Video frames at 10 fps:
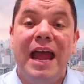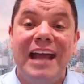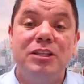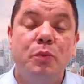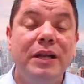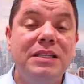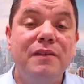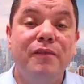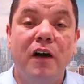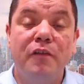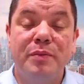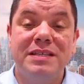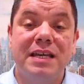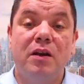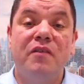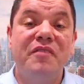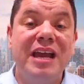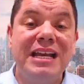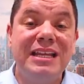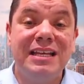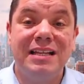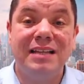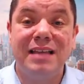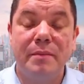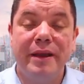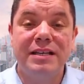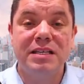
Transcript: and twenty-five percent of anything that they make.